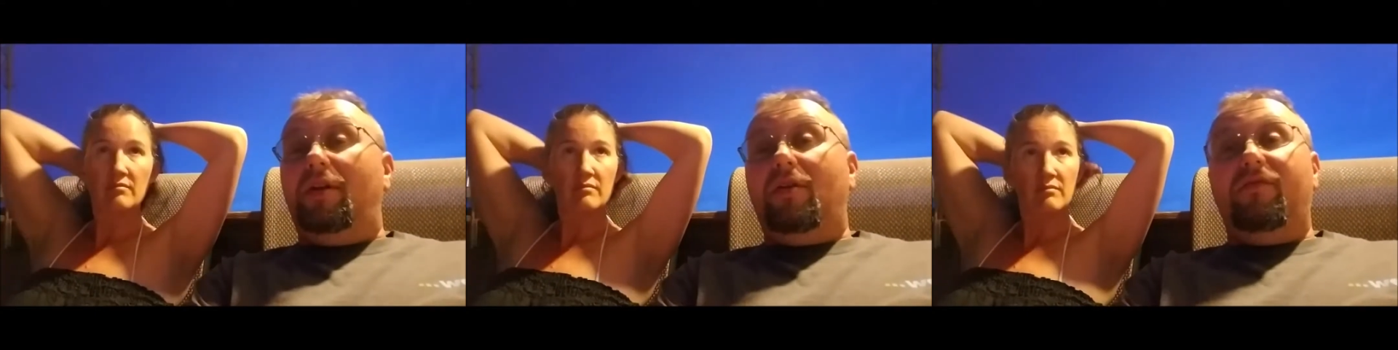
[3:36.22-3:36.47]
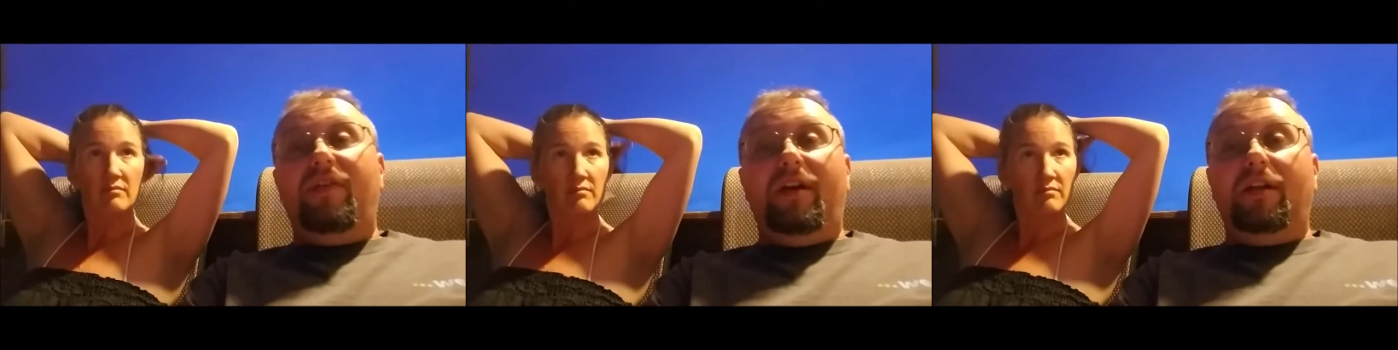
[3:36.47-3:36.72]
Speaker 1: in a
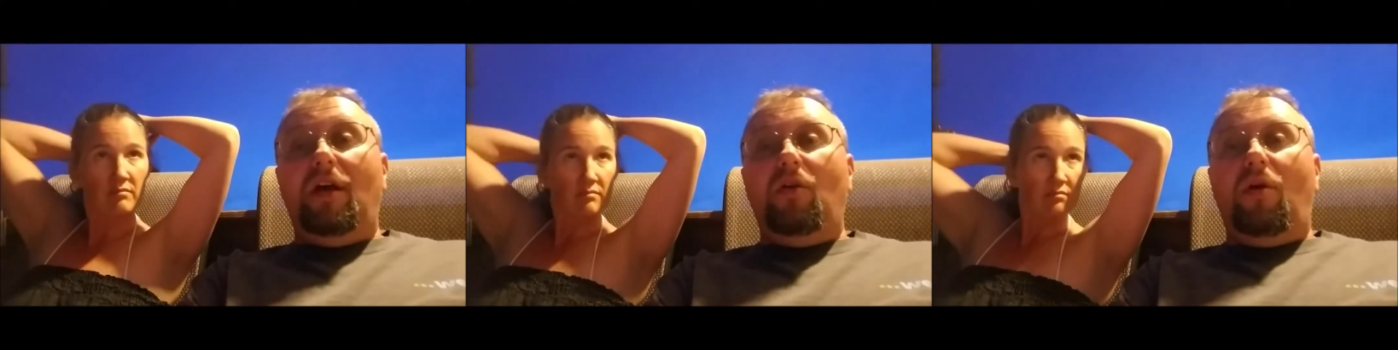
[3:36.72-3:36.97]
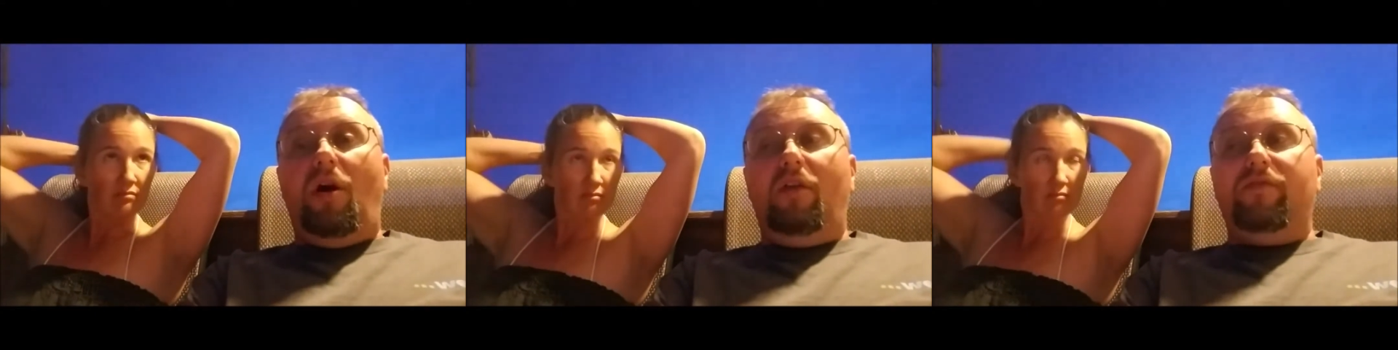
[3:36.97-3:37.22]
very
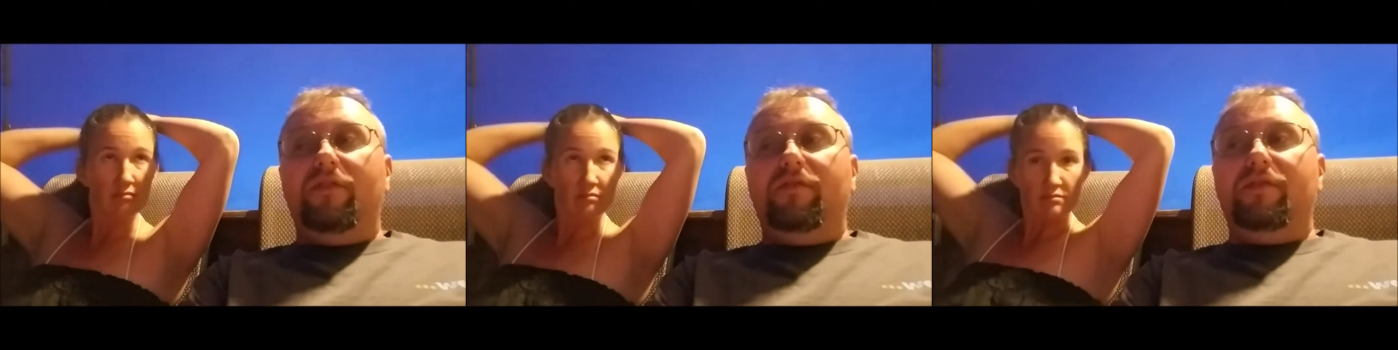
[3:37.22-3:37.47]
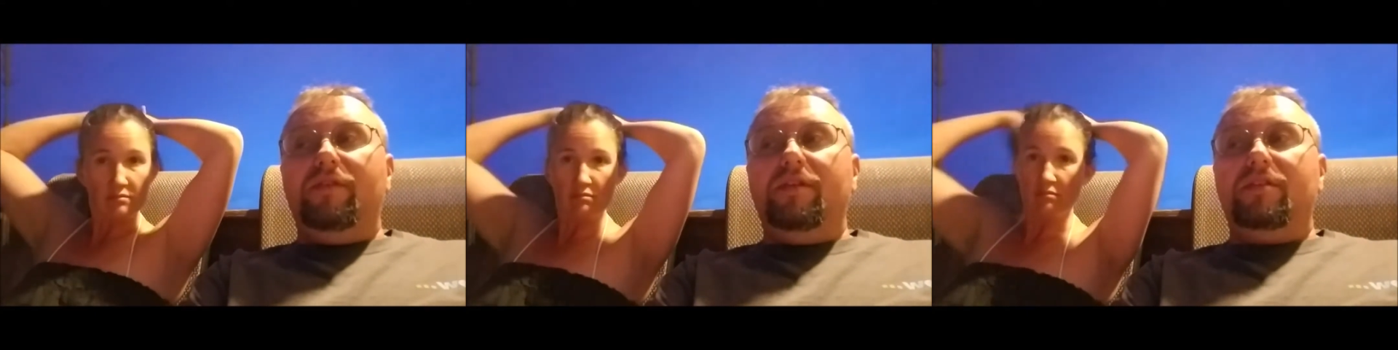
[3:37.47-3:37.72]
low offer
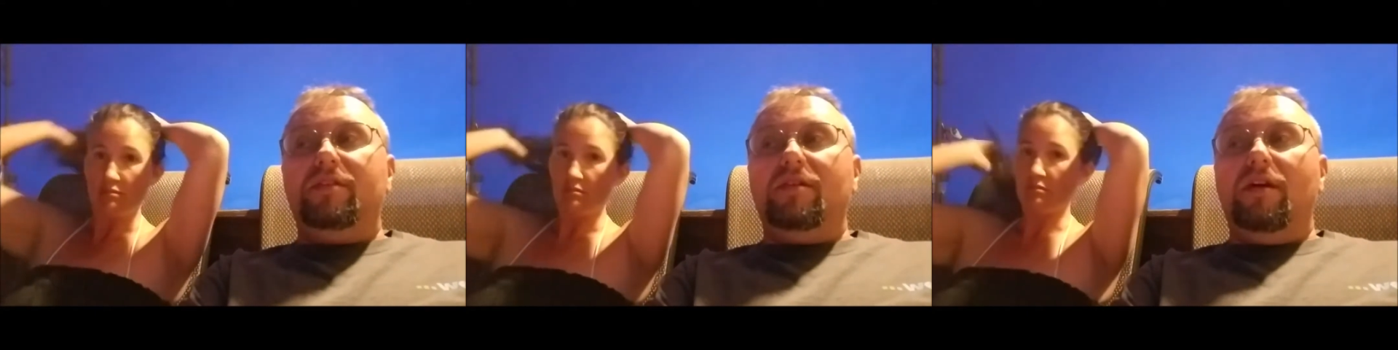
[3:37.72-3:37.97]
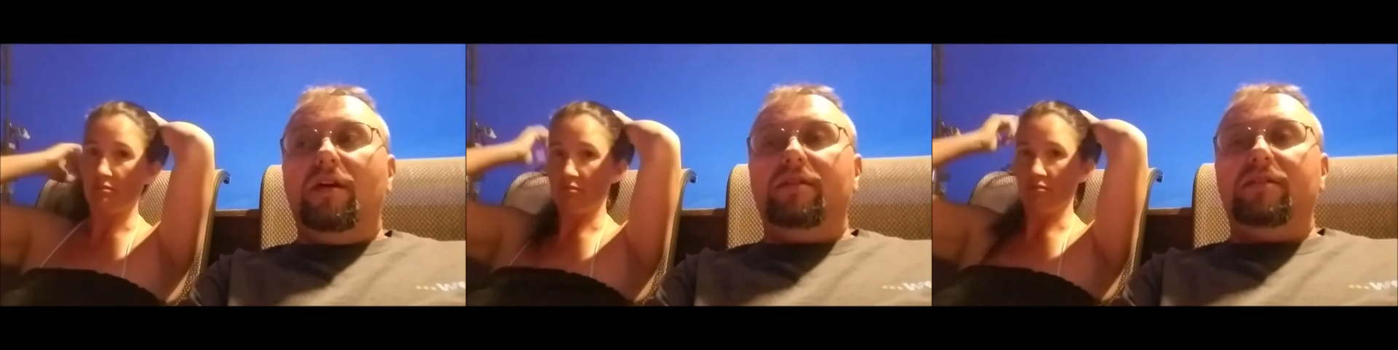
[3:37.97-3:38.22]
for this
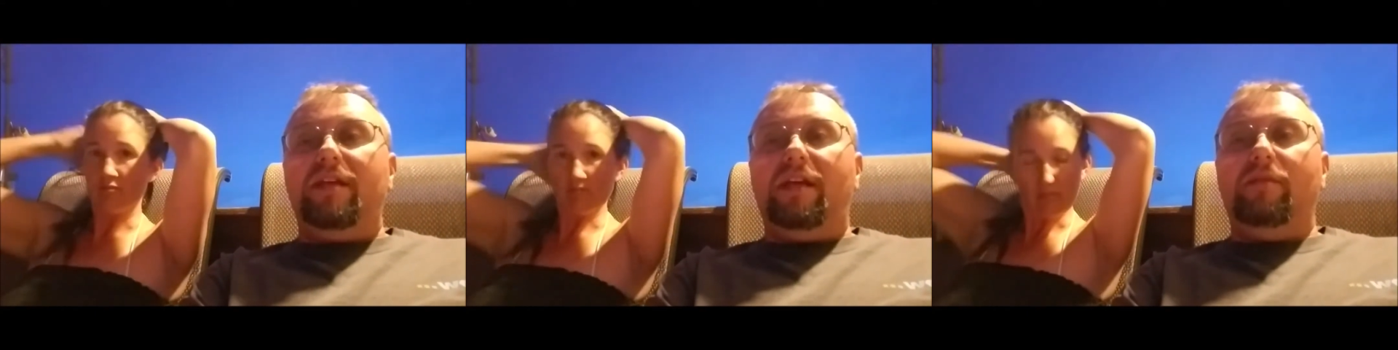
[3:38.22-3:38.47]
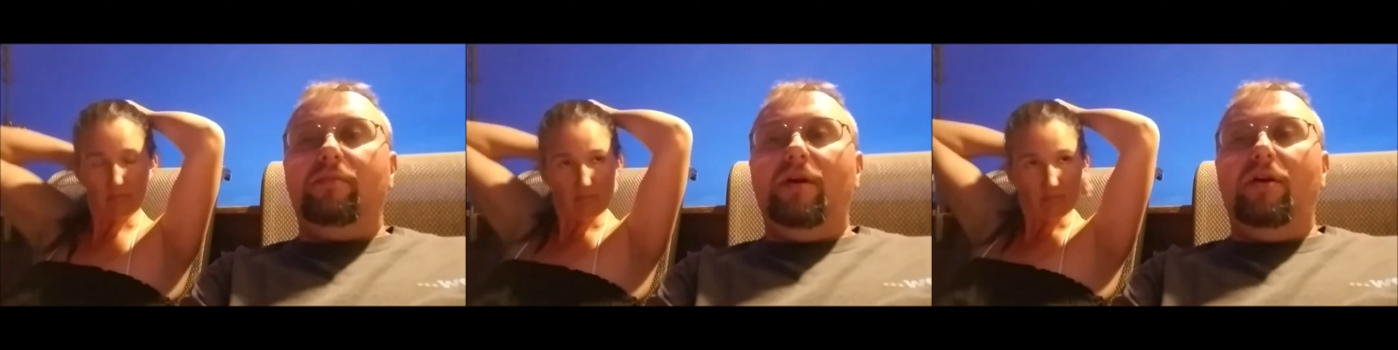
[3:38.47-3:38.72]
uh,
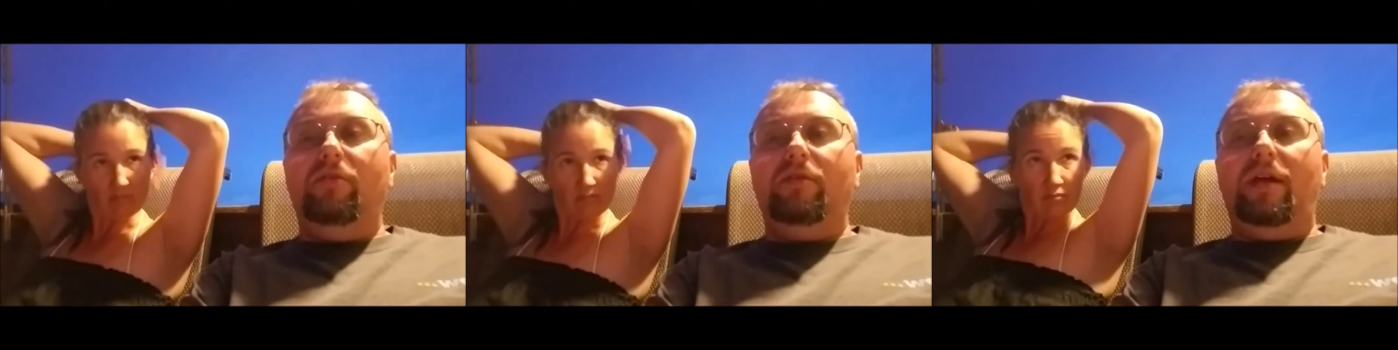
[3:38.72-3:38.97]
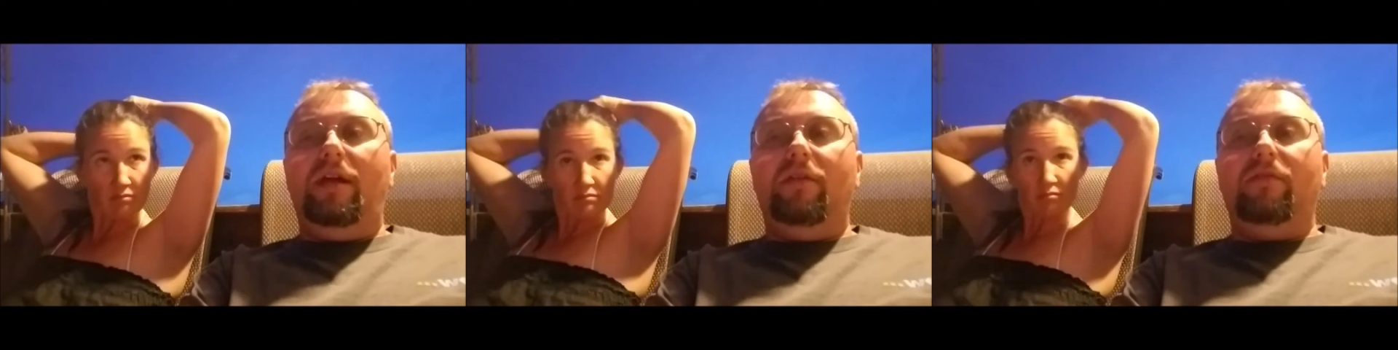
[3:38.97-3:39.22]
second boat,
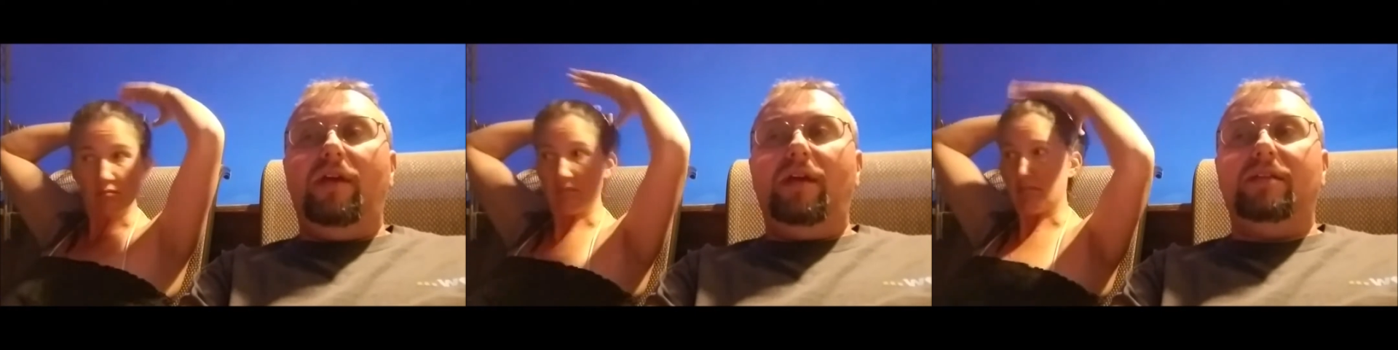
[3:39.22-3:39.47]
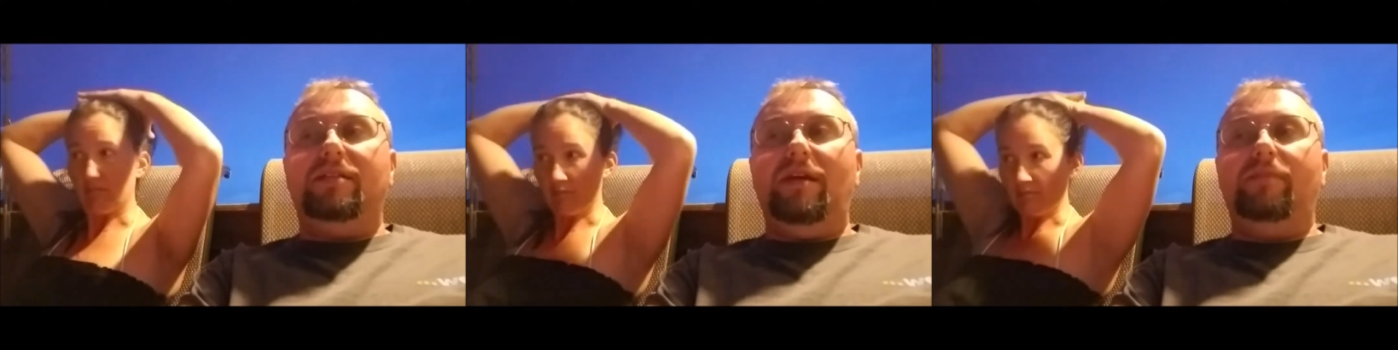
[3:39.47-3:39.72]
and they
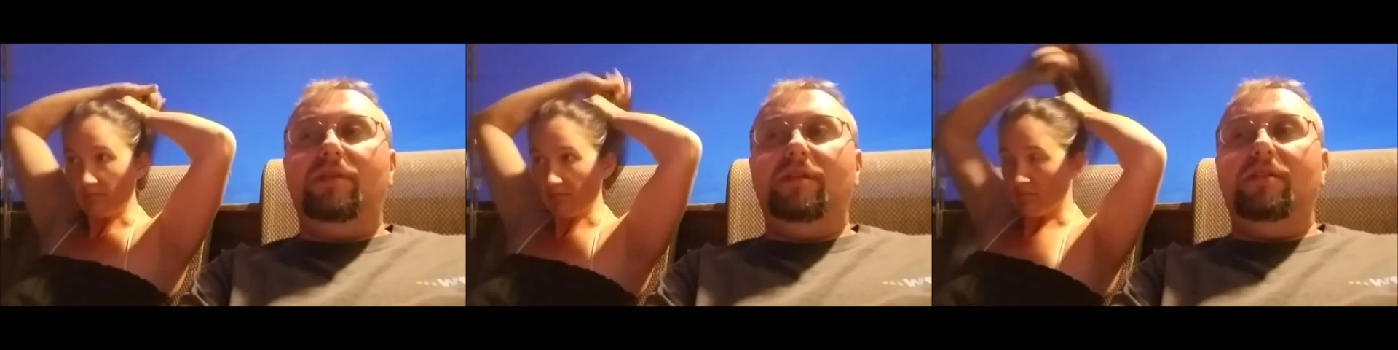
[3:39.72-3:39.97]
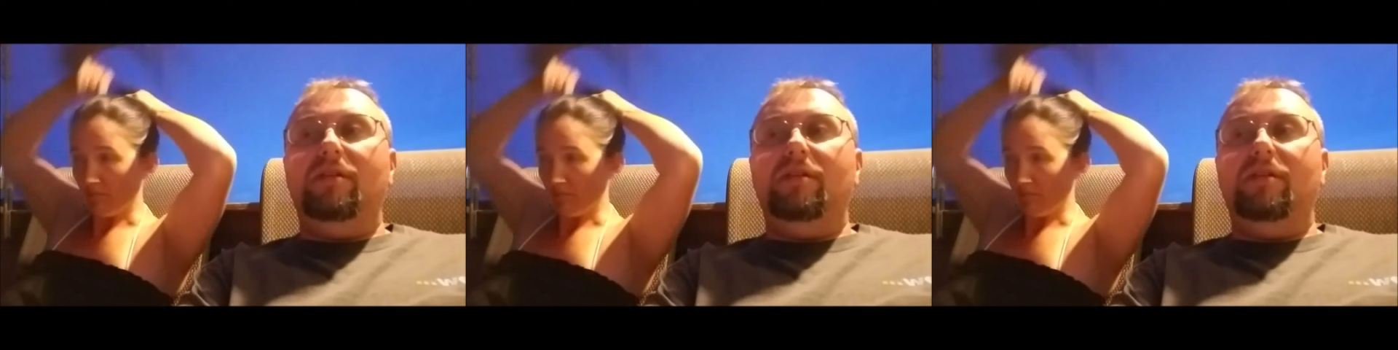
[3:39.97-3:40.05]
accepted